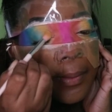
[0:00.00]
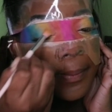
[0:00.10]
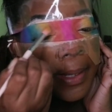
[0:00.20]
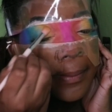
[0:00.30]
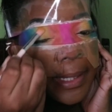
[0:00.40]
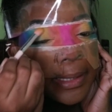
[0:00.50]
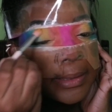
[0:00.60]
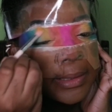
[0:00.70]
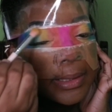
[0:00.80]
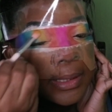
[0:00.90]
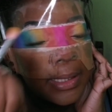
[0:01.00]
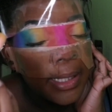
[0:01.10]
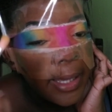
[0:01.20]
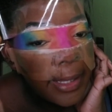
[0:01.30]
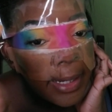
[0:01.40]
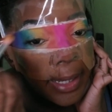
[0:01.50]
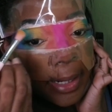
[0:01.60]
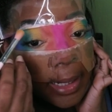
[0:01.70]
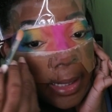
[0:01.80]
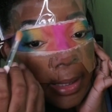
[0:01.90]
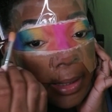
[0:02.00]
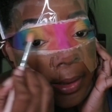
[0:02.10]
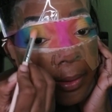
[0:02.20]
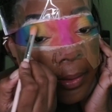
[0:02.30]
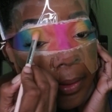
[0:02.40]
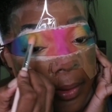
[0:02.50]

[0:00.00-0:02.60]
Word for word: pigment, and then you